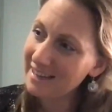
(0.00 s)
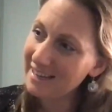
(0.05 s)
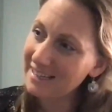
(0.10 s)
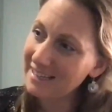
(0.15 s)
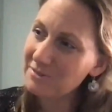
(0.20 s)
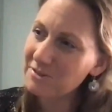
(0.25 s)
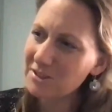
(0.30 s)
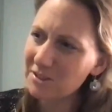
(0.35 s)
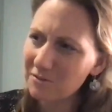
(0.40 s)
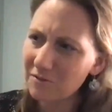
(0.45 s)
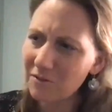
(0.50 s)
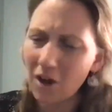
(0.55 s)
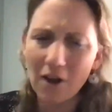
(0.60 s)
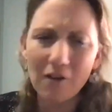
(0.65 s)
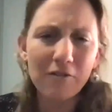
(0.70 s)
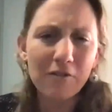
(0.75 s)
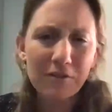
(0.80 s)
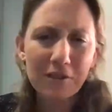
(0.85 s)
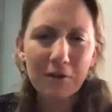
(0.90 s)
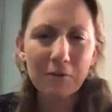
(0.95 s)

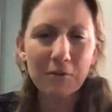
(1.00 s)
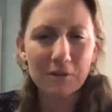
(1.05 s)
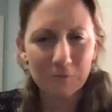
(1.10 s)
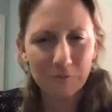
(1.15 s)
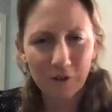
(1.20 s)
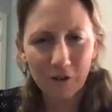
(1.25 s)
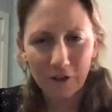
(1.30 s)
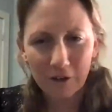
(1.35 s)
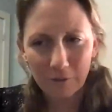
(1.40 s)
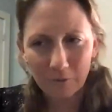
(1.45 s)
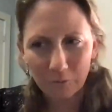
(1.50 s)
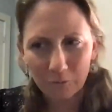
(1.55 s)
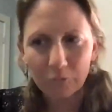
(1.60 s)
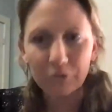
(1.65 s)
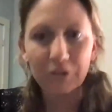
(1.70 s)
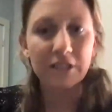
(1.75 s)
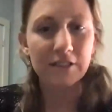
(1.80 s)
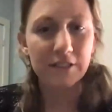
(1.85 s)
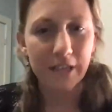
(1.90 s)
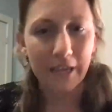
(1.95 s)
everything was very
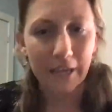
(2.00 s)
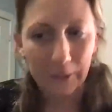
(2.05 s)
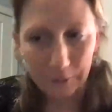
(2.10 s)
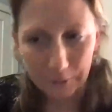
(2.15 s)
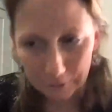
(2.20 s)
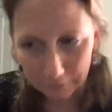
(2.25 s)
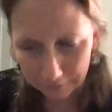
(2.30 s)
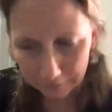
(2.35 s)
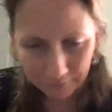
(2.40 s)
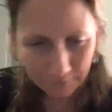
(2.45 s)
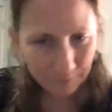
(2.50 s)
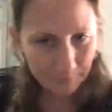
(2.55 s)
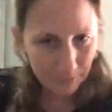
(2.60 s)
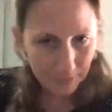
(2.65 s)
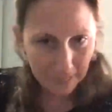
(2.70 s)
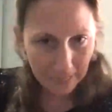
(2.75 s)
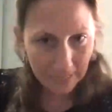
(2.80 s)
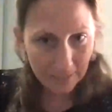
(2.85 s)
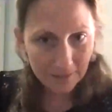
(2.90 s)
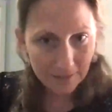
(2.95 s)
retail
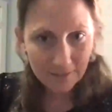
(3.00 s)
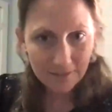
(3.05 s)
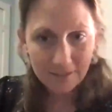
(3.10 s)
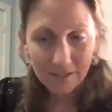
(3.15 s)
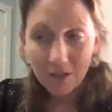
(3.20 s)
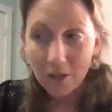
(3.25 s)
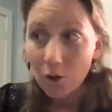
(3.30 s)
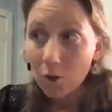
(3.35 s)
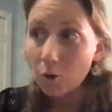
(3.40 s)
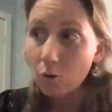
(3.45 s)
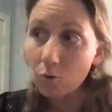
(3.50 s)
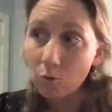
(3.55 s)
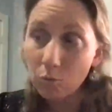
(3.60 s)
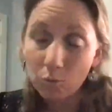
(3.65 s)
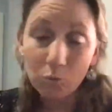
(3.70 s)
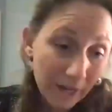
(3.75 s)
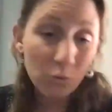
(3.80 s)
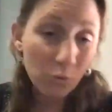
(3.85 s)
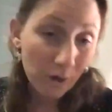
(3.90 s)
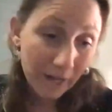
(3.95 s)
based,
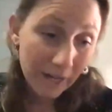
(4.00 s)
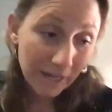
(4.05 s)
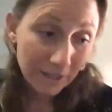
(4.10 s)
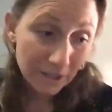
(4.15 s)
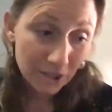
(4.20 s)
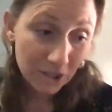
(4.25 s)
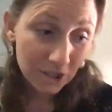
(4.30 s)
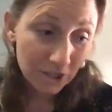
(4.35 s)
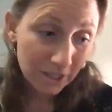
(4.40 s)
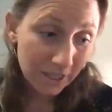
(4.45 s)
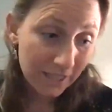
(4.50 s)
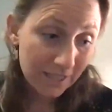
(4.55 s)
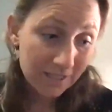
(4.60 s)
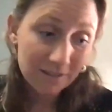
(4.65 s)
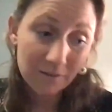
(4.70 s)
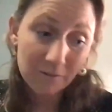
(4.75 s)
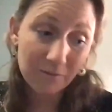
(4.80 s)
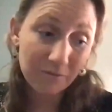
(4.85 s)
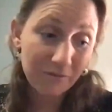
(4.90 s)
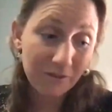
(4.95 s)
which
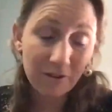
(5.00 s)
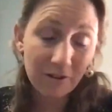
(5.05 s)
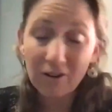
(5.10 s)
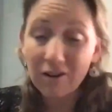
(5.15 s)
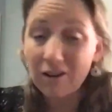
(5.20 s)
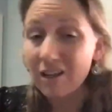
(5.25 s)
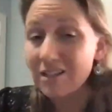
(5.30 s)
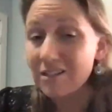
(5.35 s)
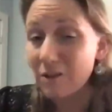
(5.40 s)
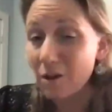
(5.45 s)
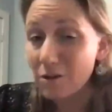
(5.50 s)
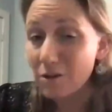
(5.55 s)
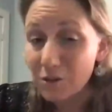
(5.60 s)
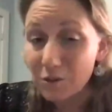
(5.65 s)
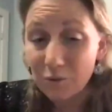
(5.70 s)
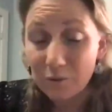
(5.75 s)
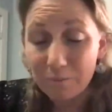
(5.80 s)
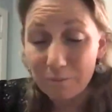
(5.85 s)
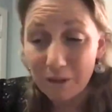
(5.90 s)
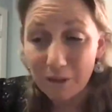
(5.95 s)
is
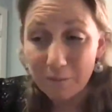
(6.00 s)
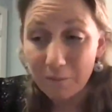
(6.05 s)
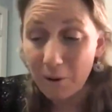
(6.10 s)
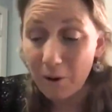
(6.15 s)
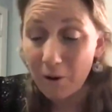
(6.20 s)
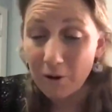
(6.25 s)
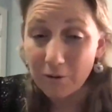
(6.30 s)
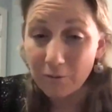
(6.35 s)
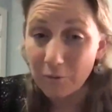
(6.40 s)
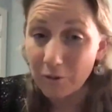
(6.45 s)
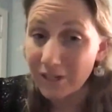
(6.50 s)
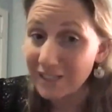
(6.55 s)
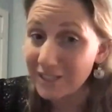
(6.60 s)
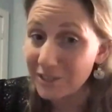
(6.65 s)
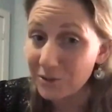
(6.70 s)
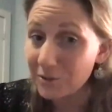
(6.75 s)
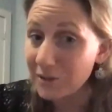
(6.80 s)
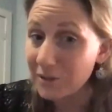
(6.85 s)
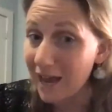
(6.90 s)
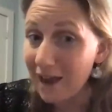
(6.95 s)
also a big part of what I
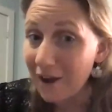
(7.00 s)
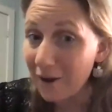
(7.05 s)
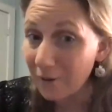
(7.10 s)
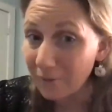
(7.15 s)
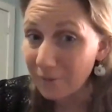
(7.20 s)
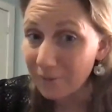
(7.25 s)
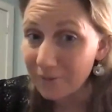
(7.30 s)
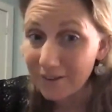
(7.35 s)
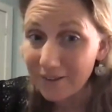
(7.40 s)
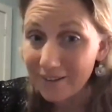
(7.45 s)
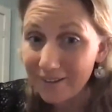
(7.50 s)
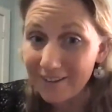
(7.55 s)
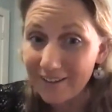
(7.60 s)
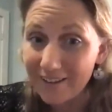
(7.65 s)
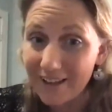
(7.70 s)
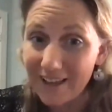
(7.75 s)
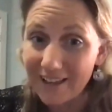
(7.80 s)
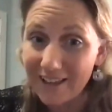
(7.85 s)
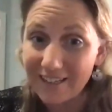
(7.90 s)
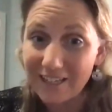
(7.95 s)
do now.
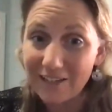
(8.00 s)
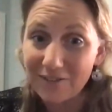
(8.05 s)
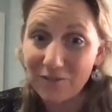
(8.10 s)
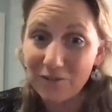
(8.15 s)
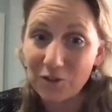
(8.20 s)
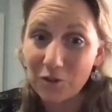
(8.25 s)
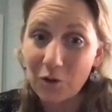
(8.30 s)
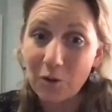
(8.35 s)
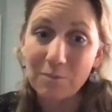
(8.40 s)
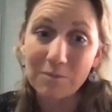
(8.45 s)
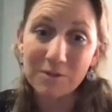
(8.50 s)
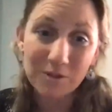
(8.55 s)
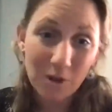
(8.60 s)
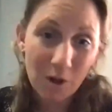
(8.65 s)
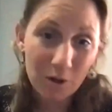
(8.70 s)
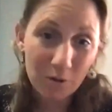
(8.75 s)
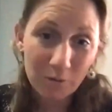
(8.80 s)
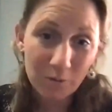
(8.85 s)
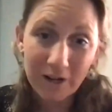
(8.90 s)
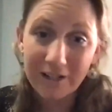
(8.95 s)
And even though I'm
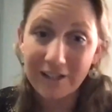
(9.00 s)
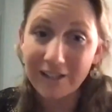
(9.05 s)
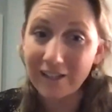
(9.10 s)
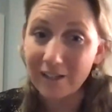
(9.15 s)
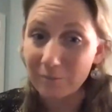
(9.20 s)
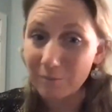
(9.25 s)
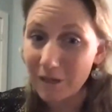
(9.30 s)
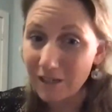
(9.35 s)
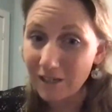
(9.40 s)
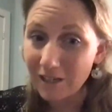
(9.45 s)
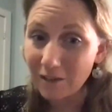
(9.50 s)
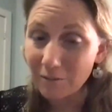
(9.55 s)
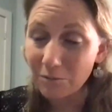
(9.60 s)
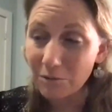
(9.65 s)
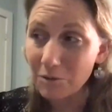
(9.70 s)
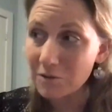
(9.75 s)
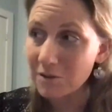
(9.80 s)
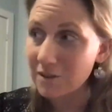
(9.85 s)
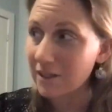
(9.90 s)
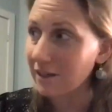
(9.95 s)
songwriting and making
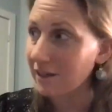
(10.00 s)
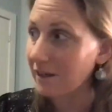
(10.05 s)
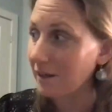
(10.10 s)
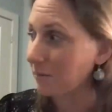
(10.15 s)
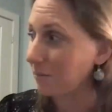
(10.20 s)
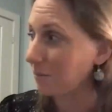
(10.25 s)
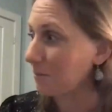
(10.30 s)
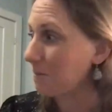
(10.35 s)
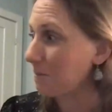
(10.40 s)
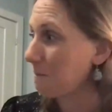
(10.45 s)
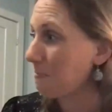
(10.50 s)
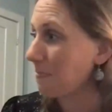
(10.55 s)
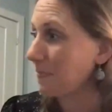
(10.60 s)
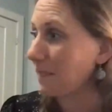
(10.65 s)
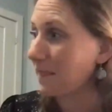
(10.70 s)
music, I'm